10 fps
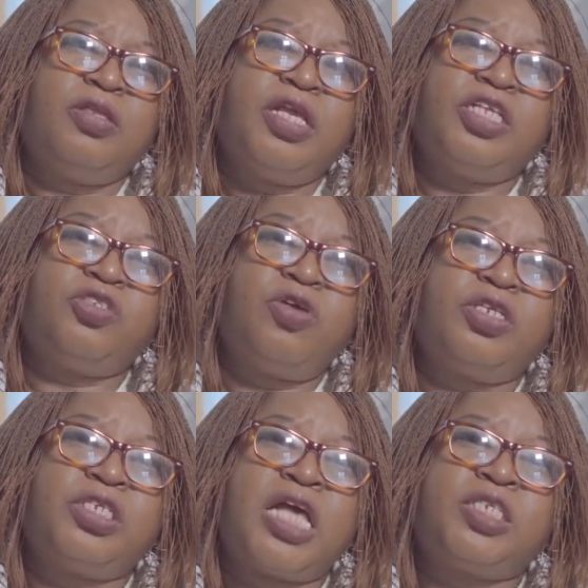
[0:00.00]
It's
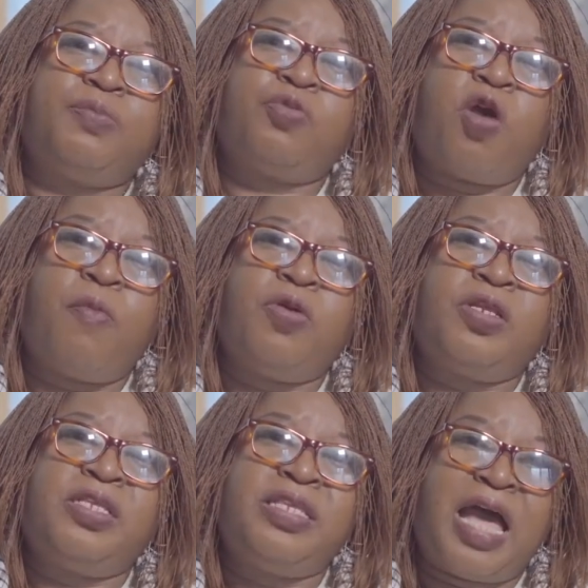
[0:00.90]
not as
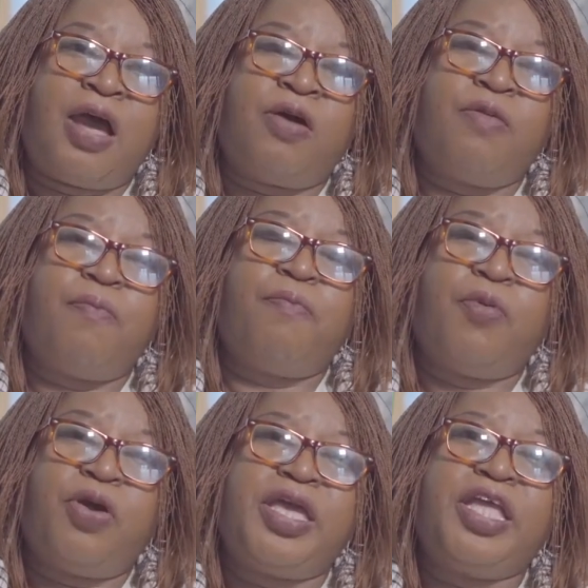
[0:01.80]
common now,
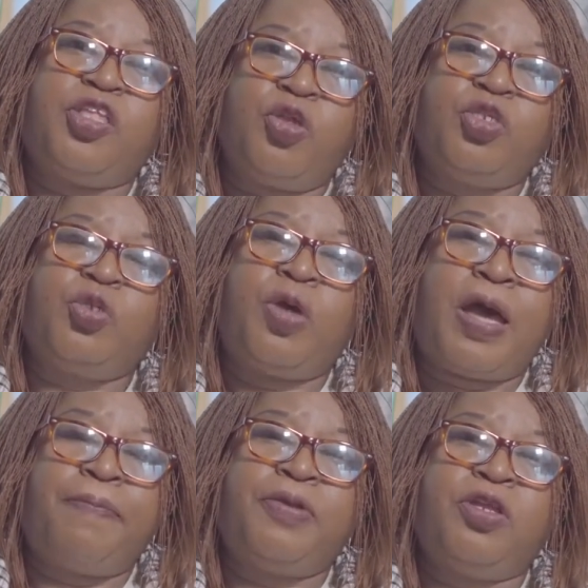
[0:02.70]
but it used to
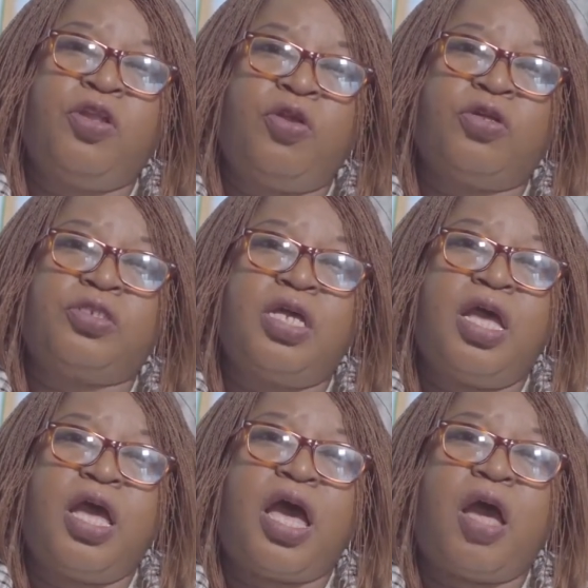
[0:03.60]
happen a lot.
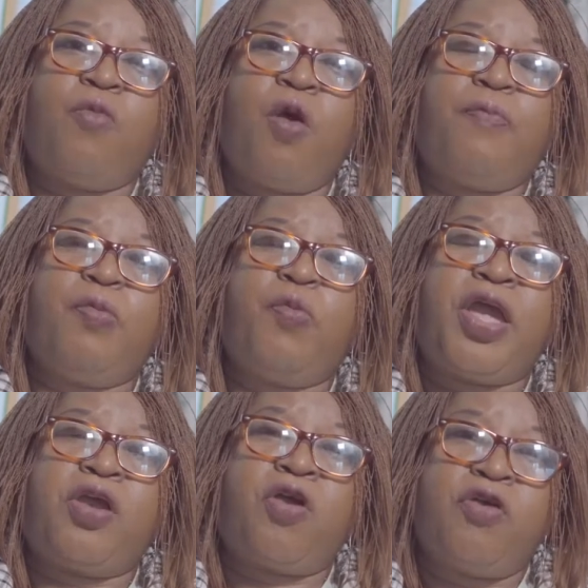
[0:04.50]
And what people were
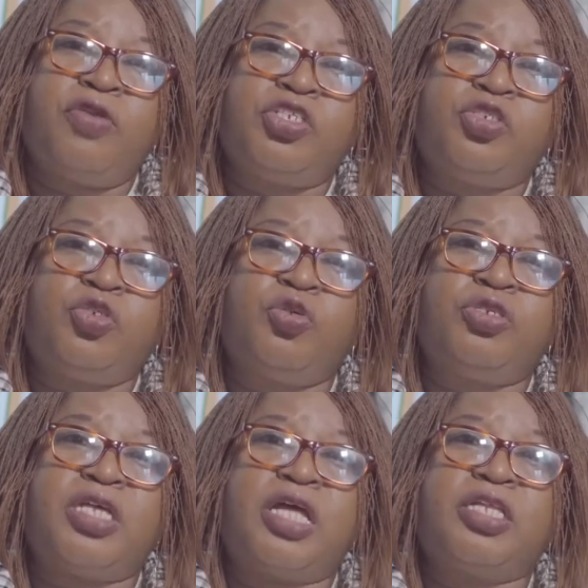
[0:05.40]
encouraged to do
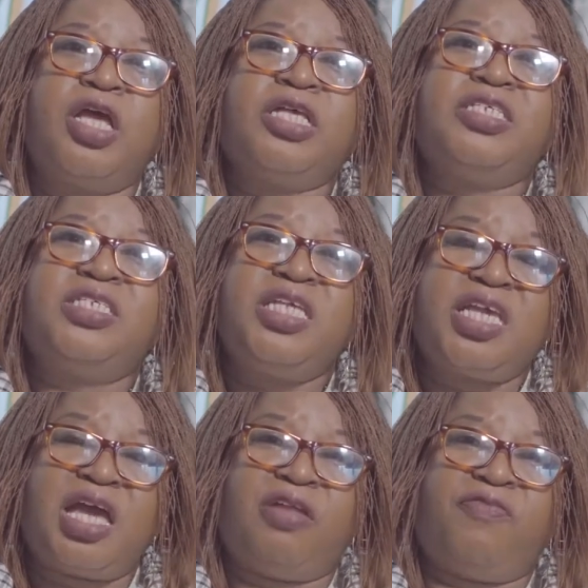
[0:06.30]
is that
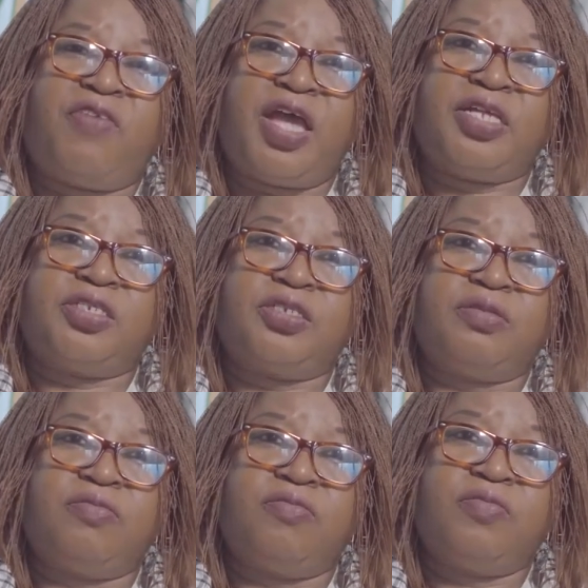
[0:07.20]
seek advice.
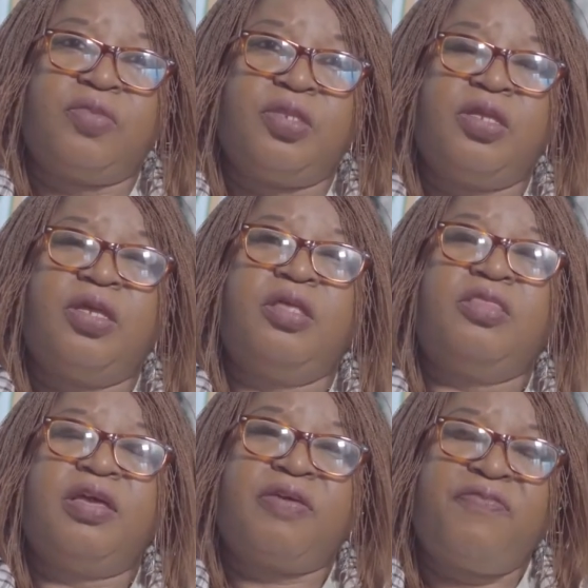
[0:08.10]

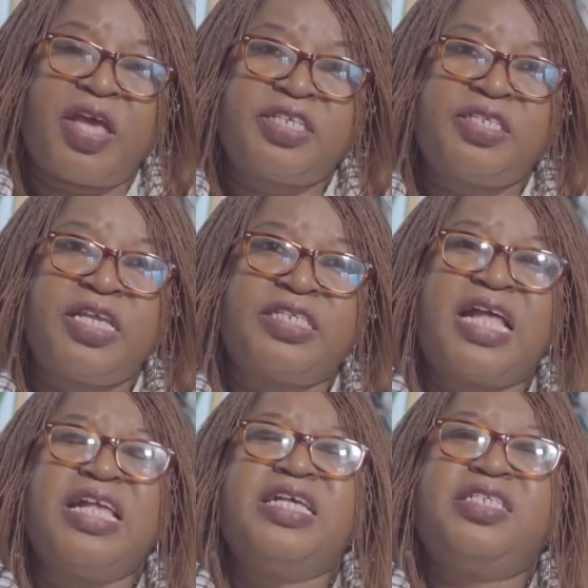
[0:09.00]
The first thing is
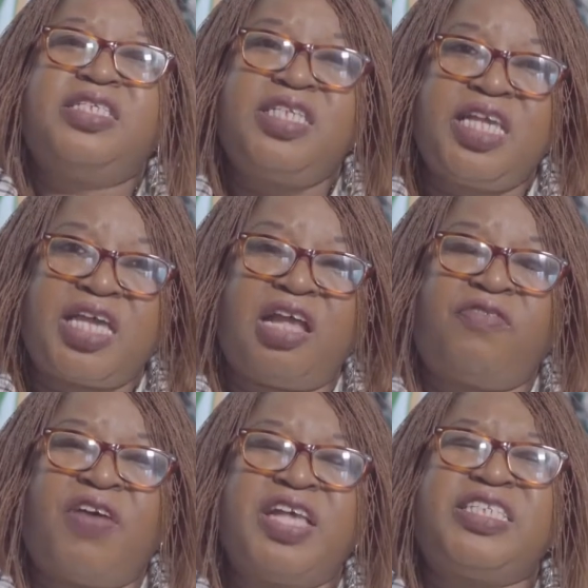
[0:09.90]
that seek
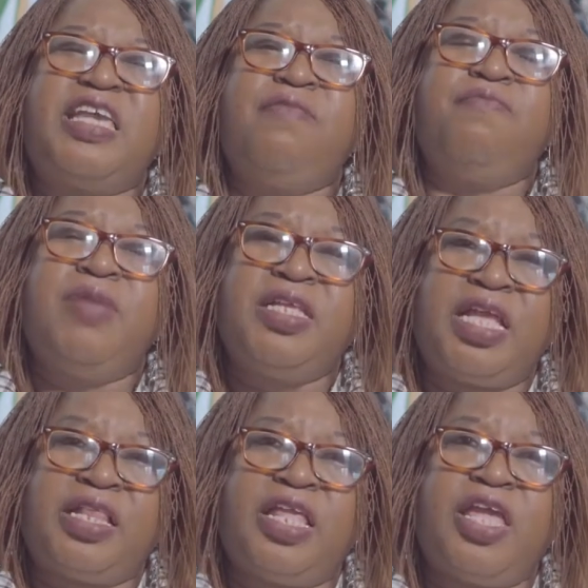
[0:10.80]
advice.
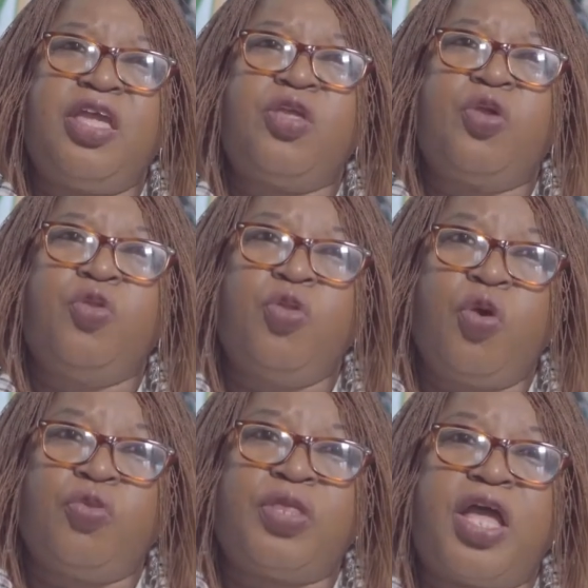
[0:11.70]
Immediately you
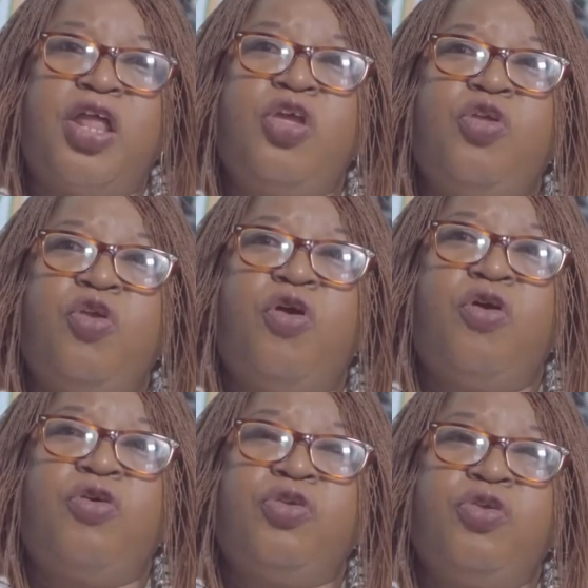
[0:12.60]
know that
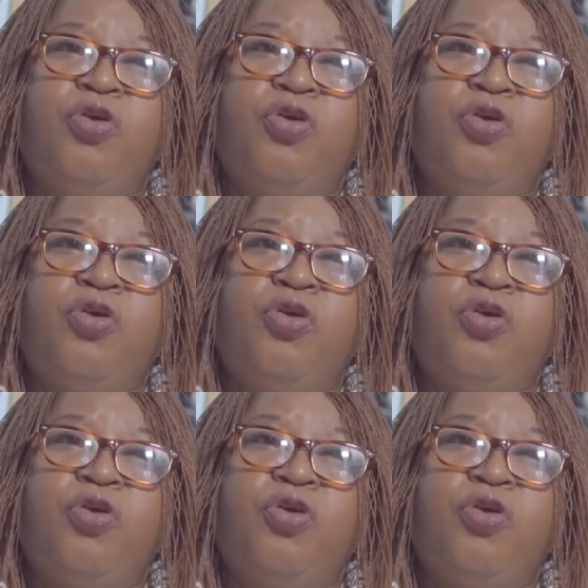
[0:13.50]
your